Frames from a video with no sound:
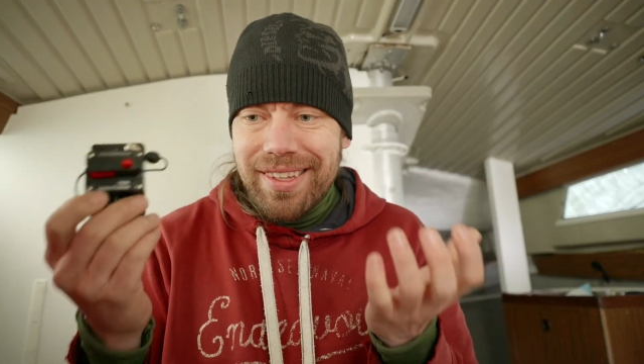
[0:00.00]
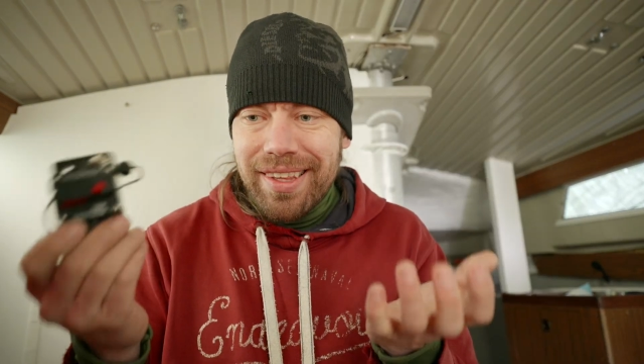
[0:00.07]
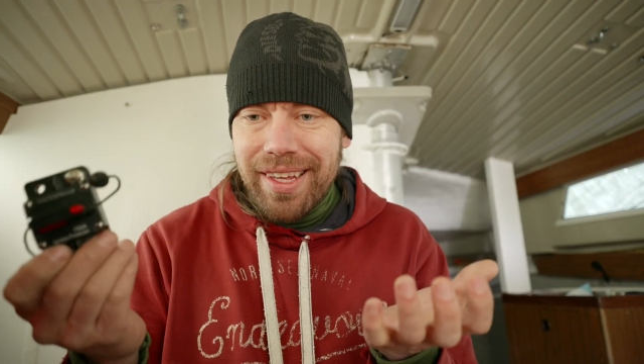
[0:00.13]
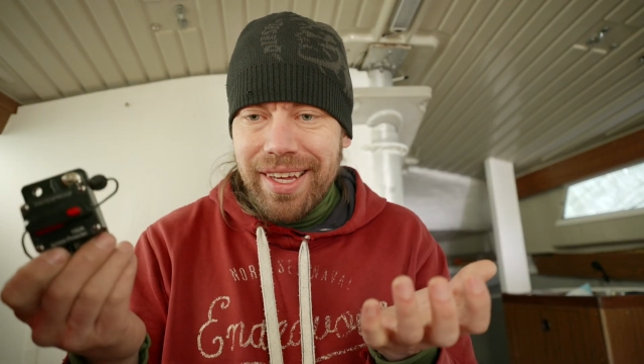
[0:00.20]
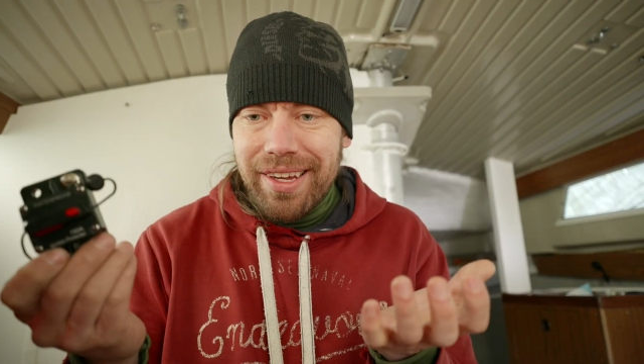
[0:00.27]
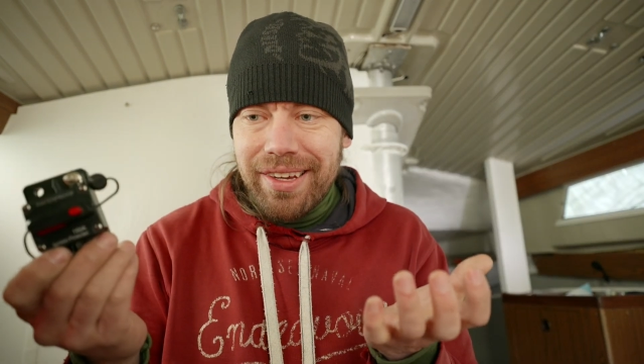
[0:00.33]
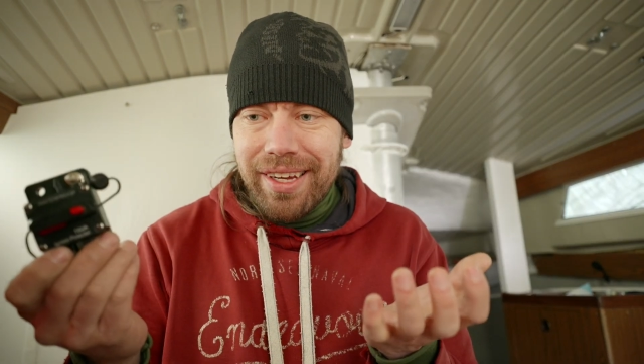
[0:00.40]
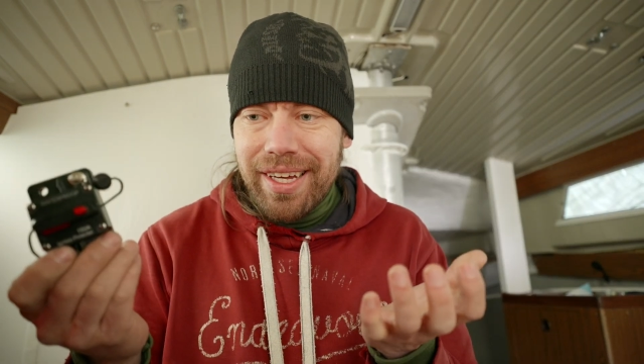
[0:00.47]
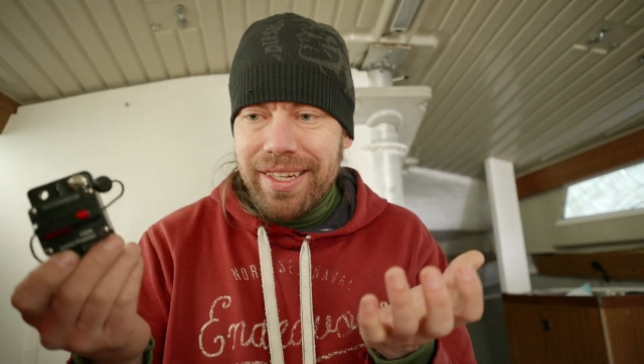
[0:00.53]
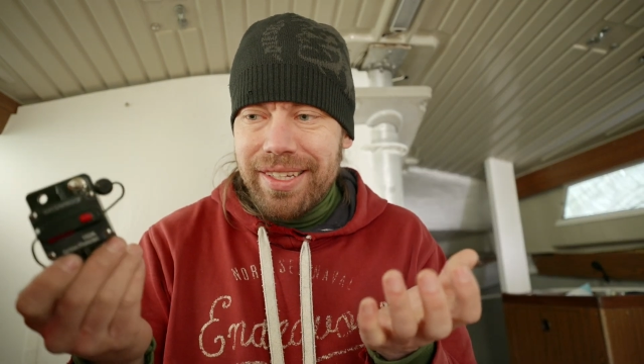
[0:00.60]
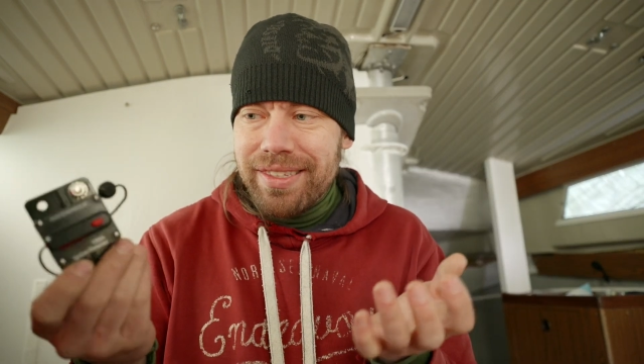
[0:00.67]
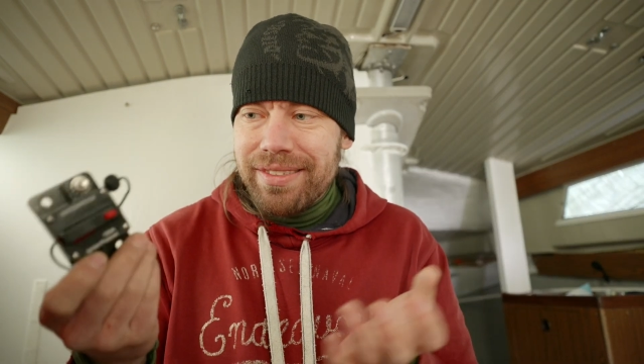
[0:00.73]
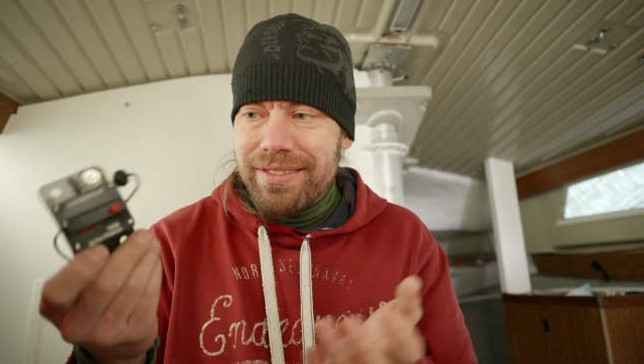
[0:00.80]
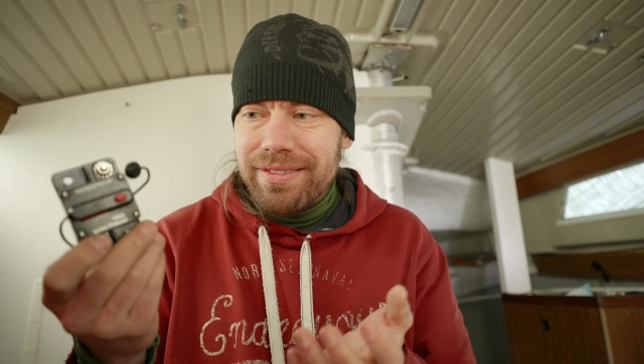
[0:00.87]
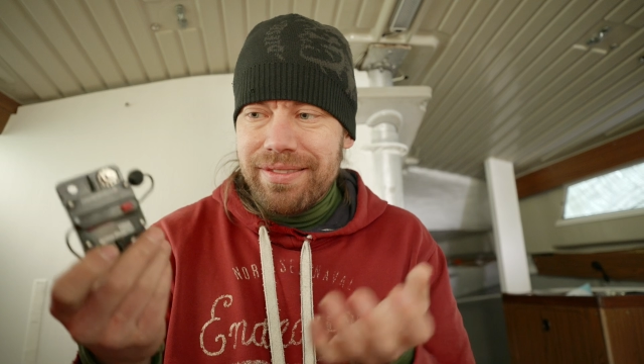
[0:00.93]
Then again,
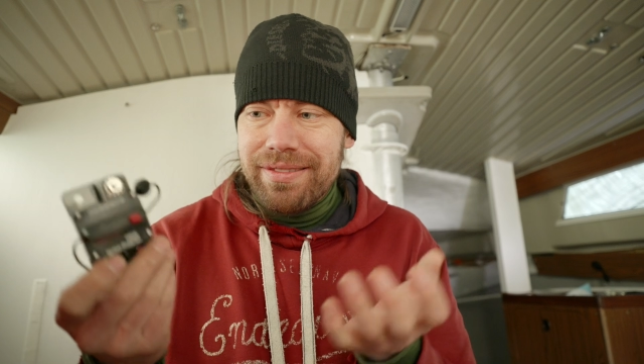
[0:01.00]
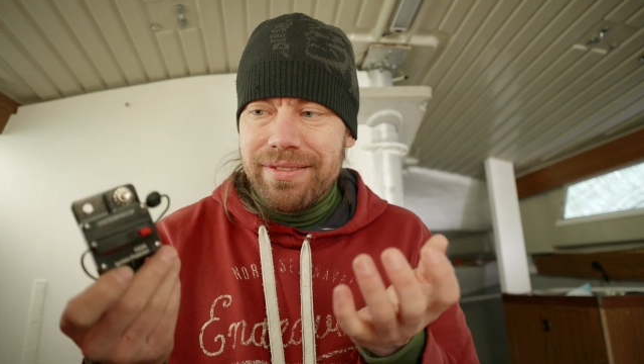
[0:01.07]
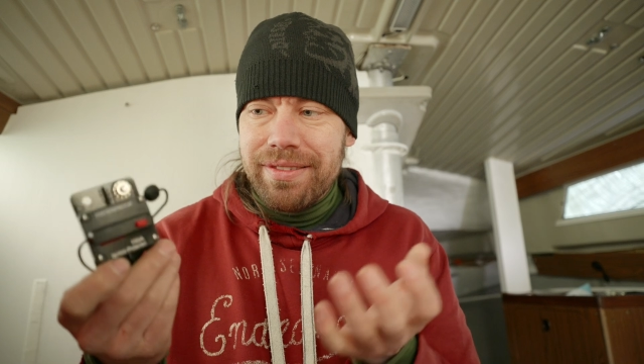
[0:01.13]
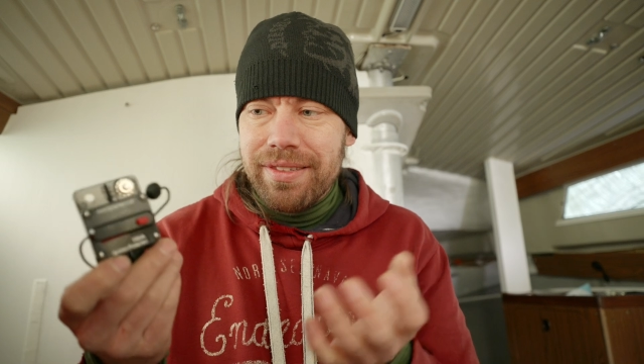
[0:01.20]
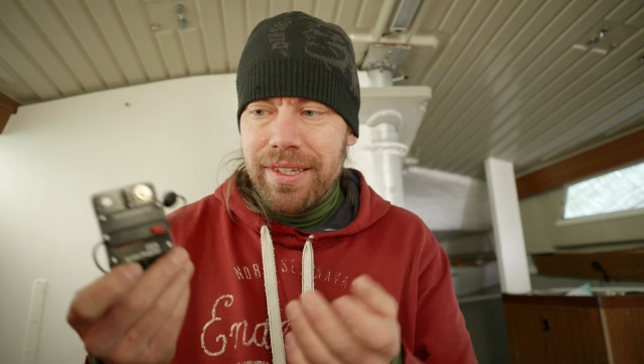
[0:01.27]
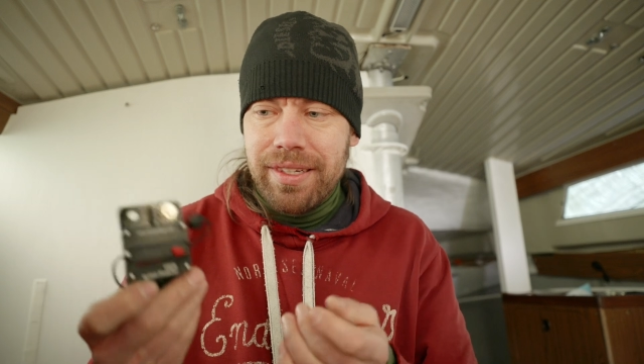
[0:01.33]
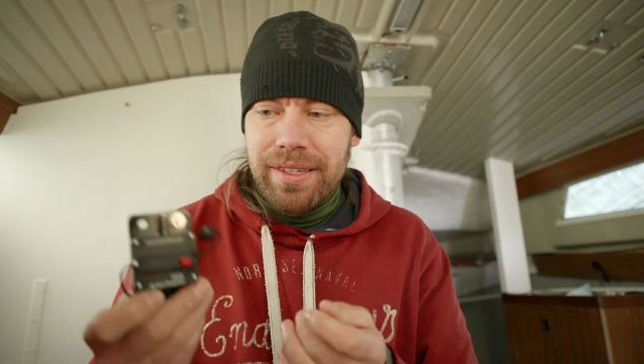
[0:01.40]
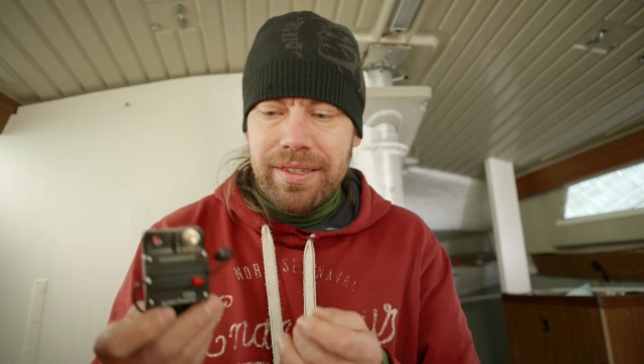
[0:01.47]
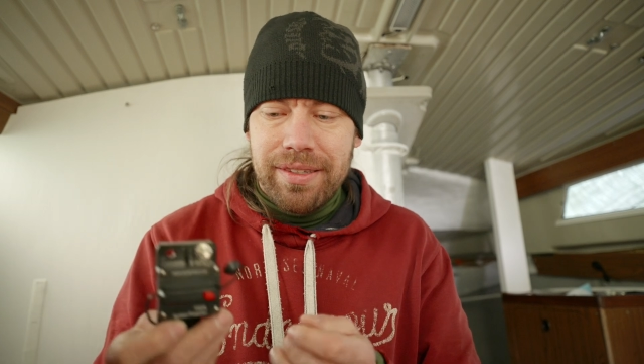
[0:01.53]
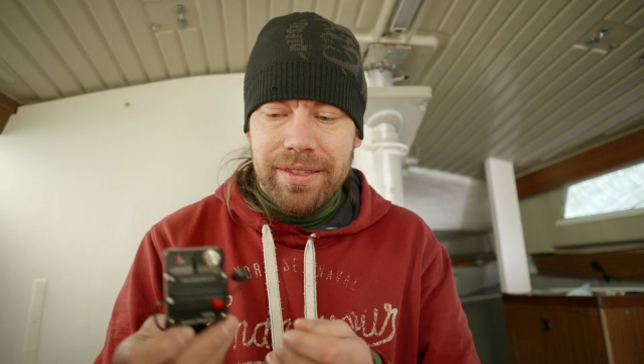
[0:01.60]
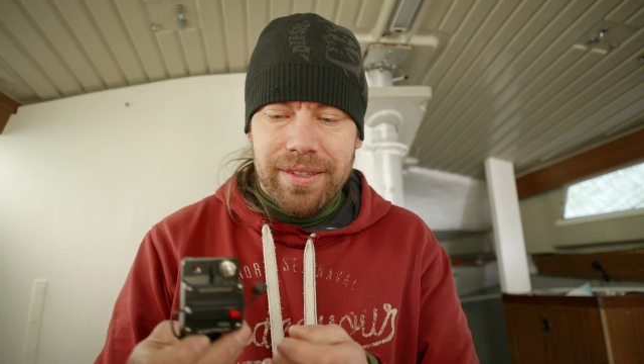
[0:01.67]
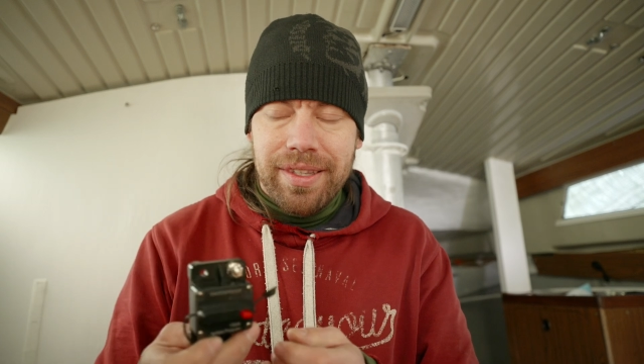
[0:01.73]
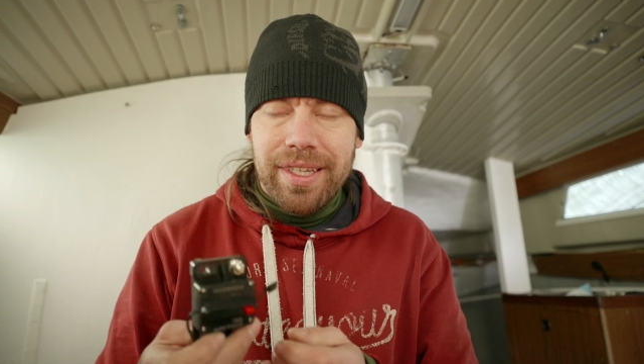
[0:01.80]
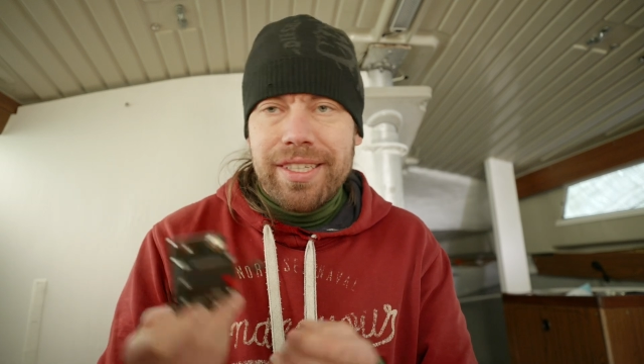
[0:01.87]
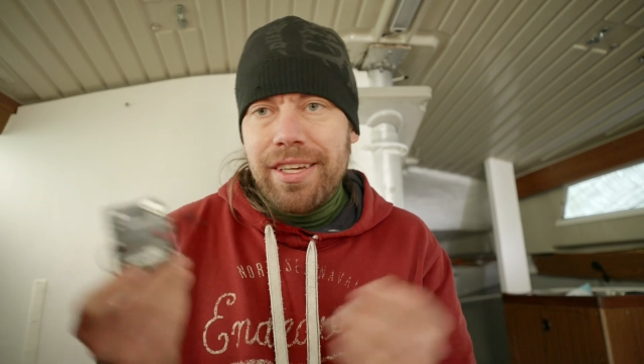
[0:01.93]

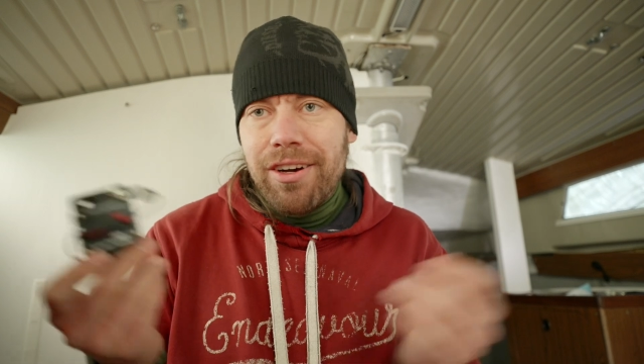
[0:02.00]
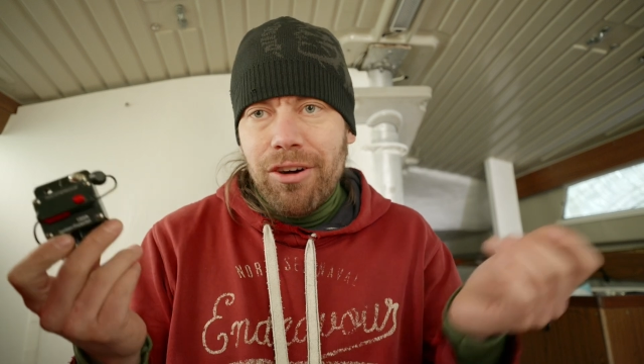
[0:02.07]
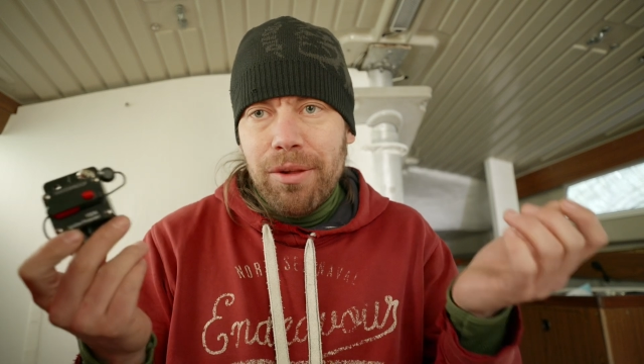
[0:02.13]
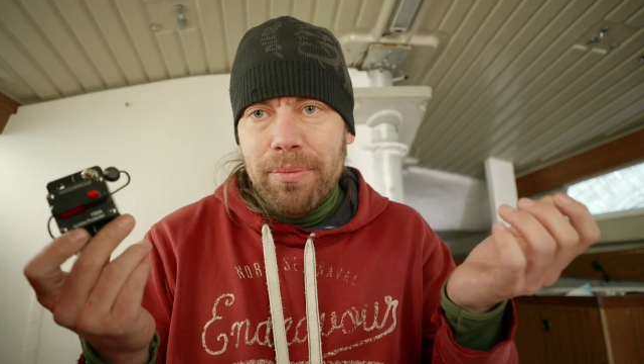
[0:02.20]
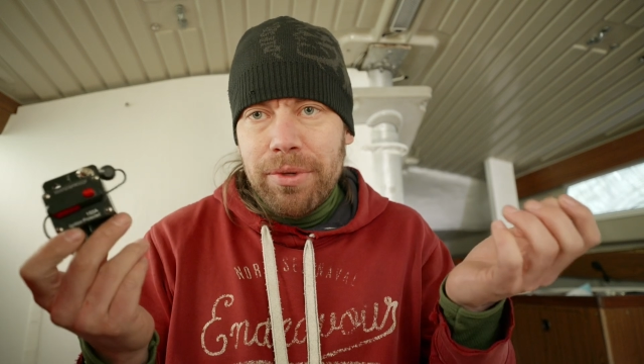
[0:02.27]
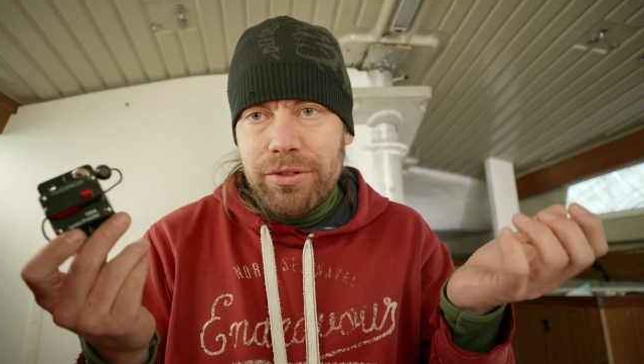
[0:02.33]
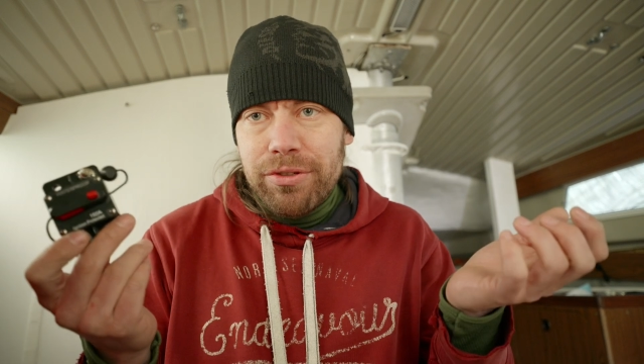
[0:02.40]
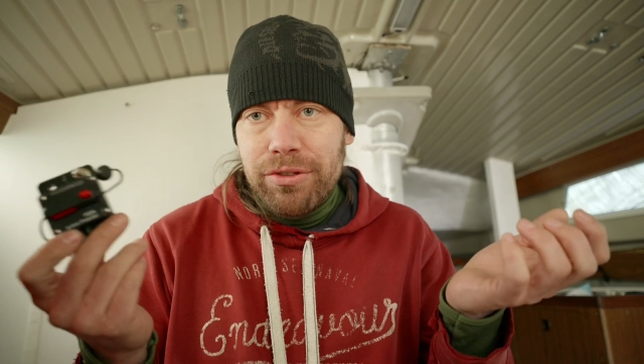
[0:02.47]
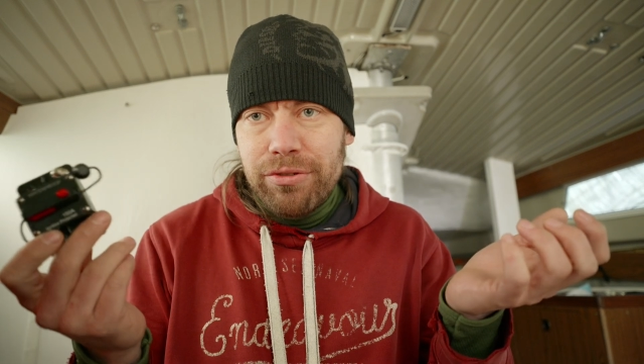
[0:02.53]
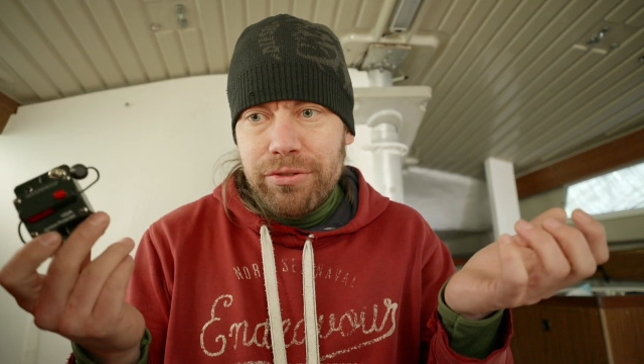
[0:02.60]
these are almost